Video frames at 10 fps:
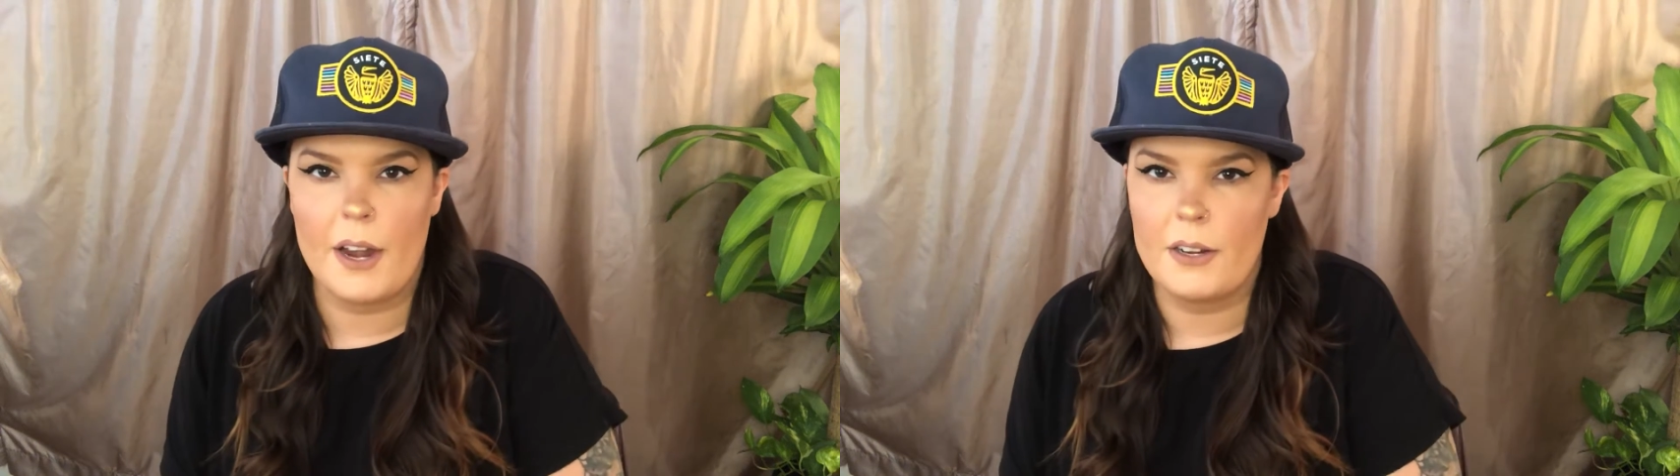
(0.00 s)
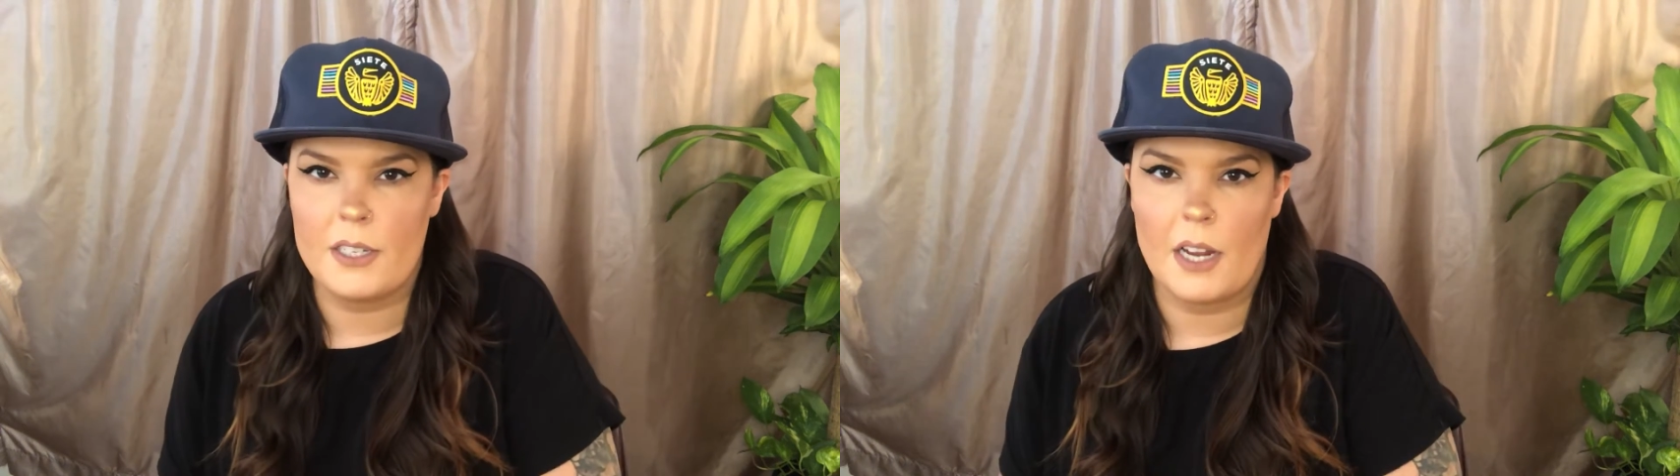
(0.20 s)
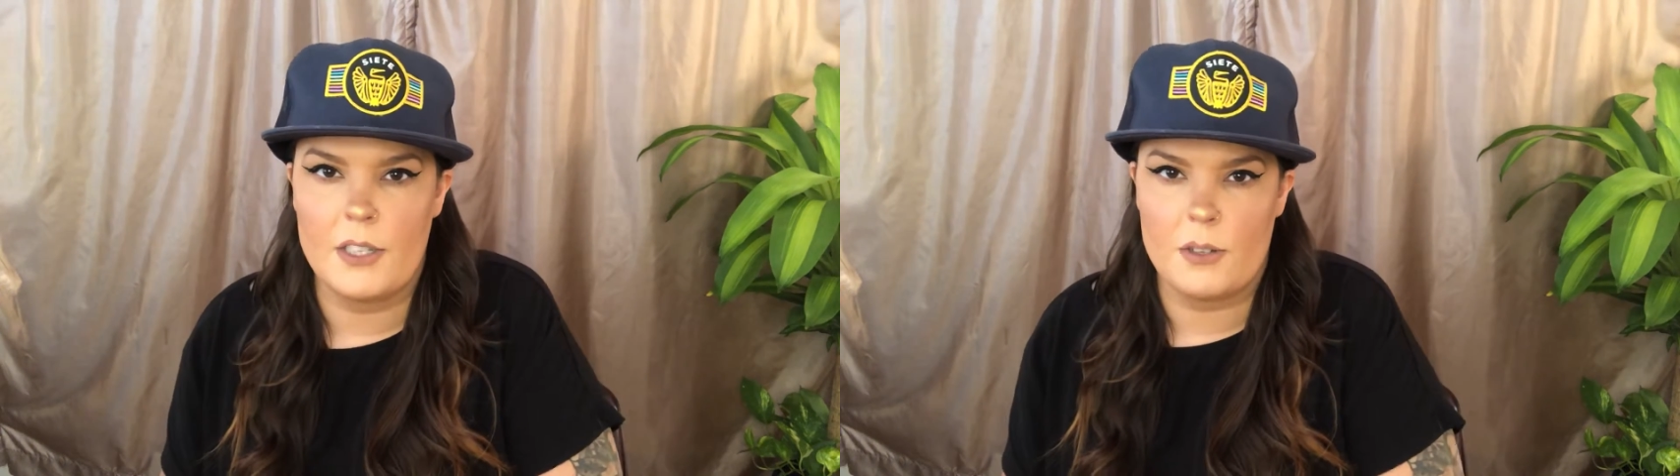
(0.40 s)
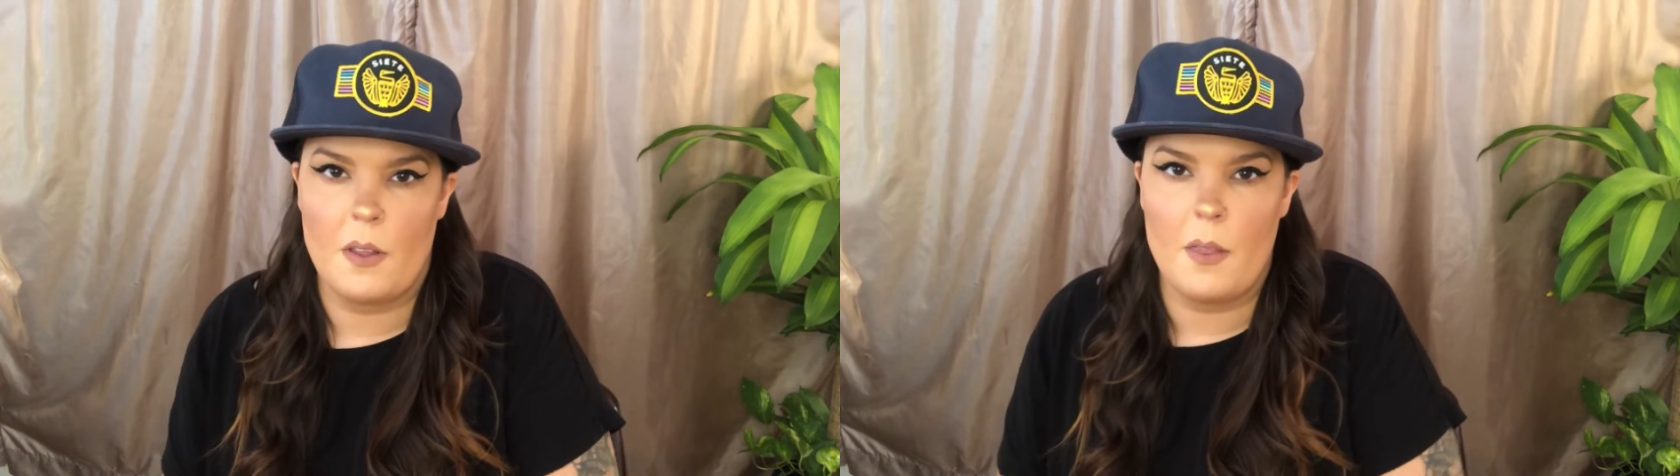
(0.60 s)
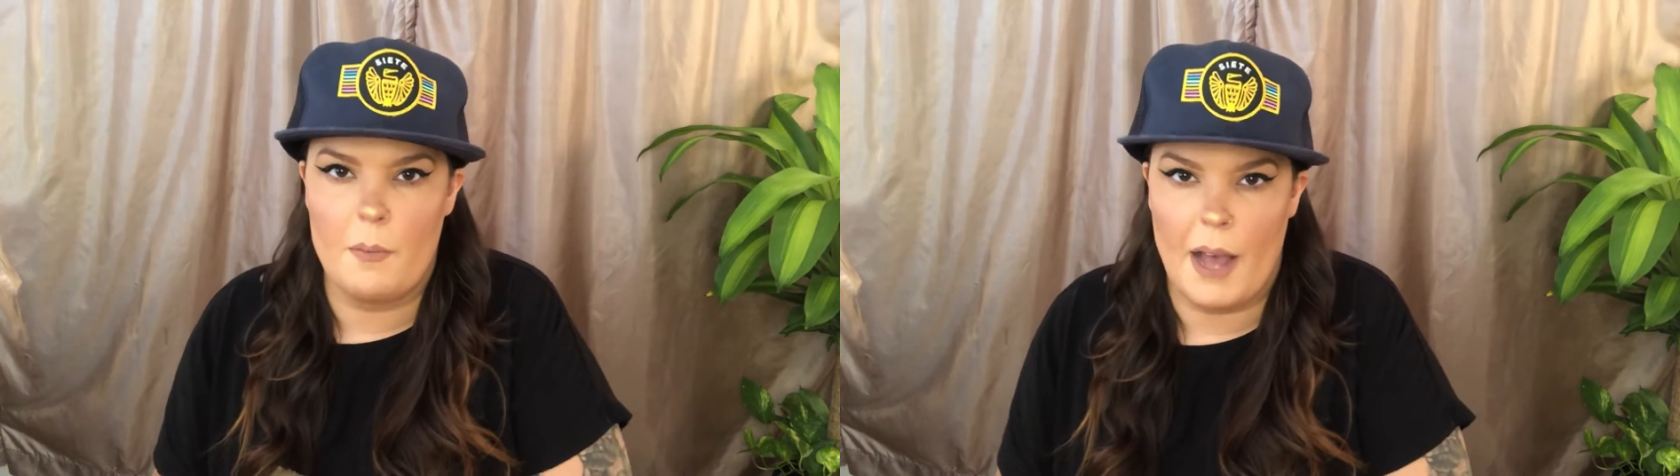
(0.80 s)
Air signs are
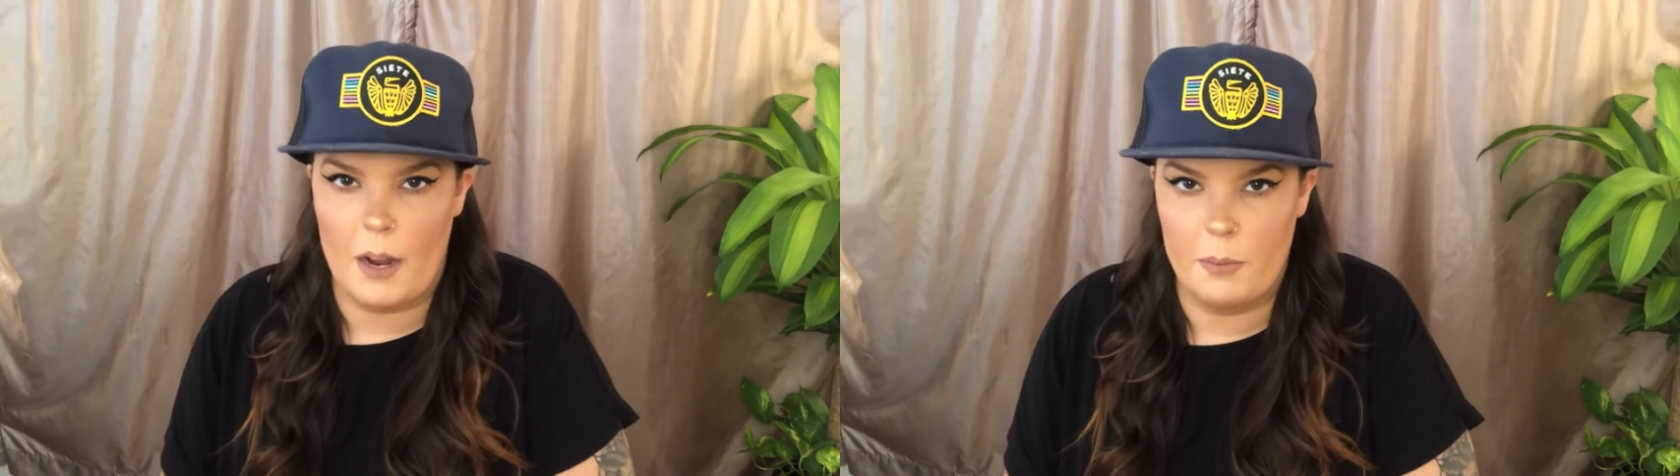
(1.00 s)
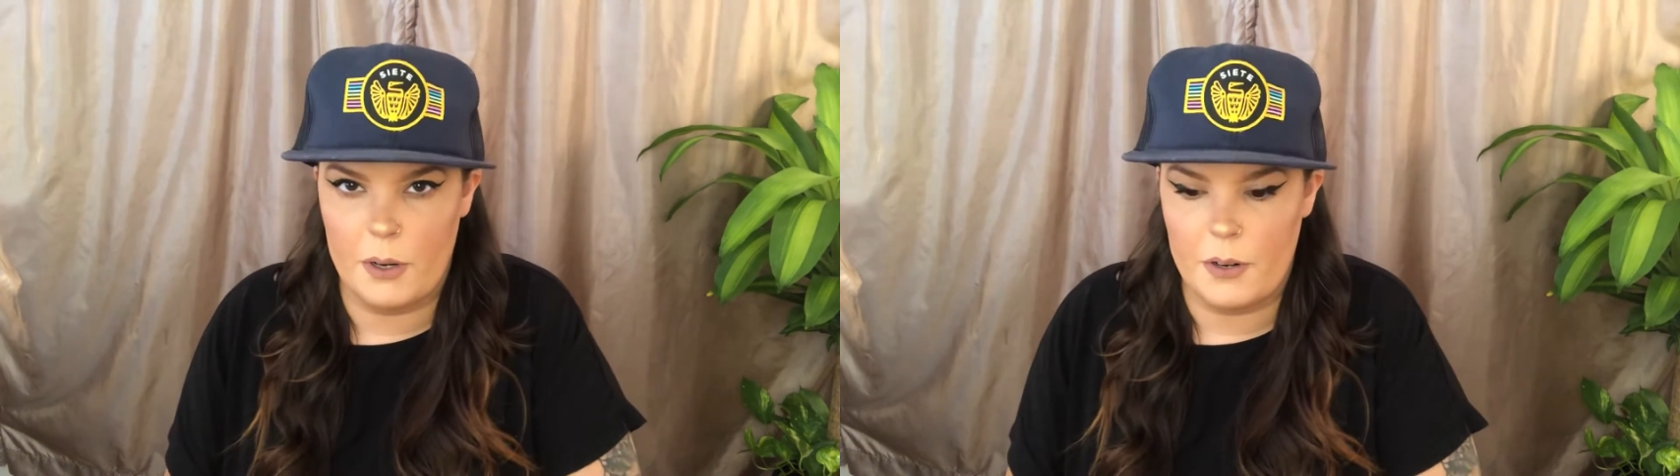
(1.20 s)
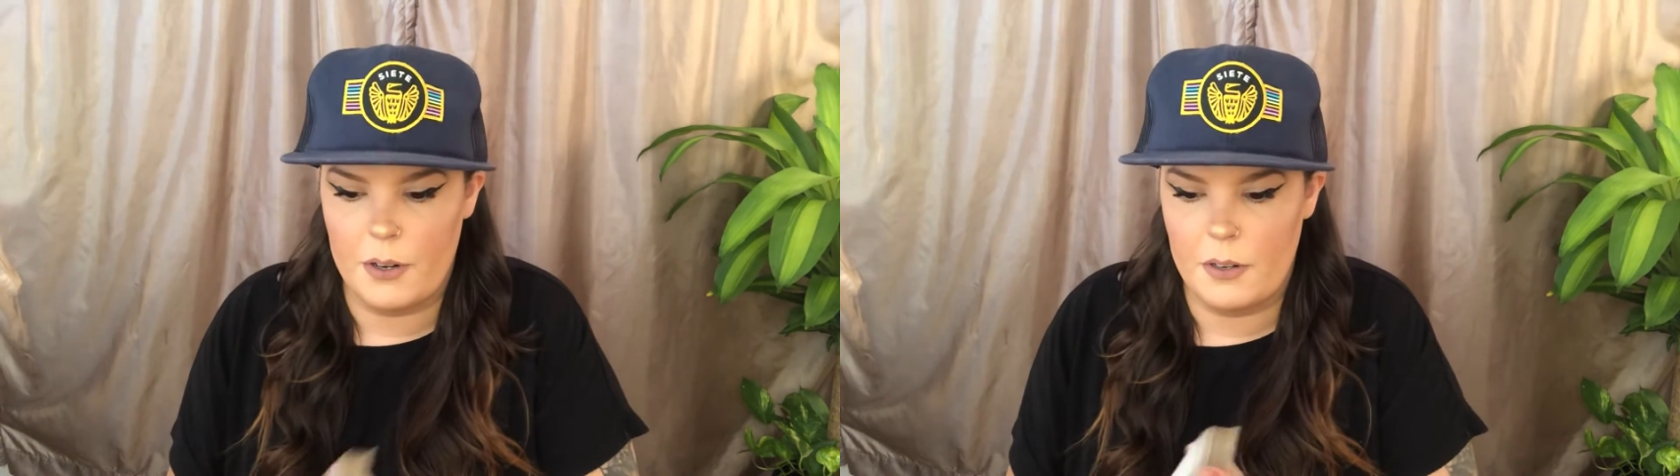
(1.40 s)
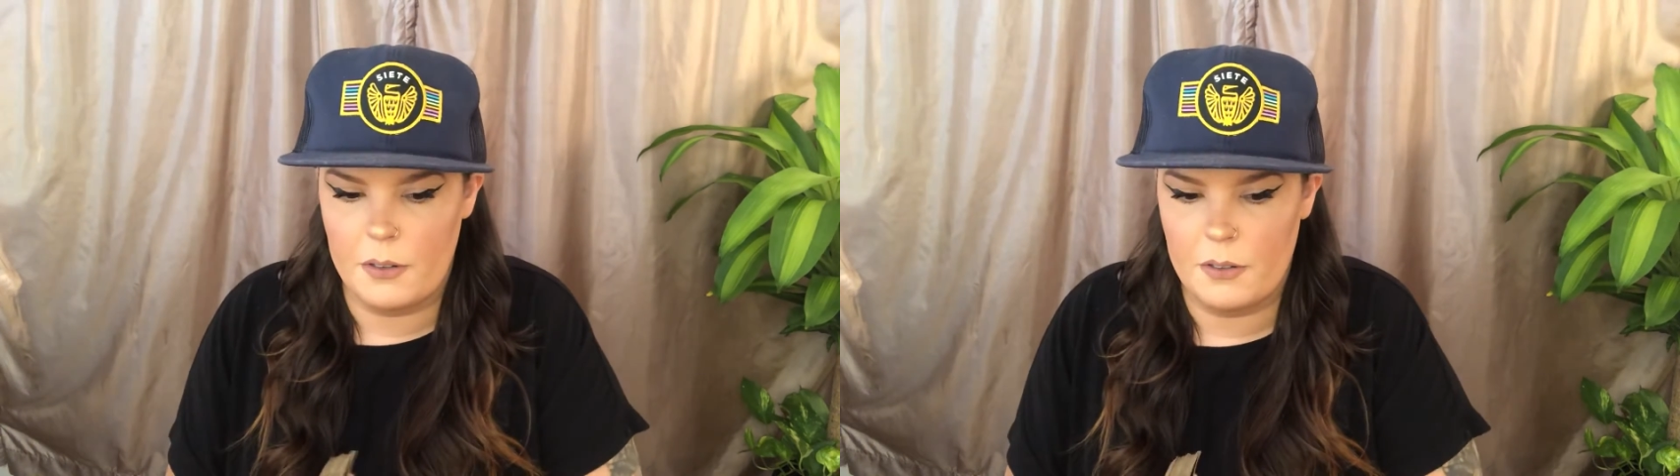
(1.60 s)
on the back burner.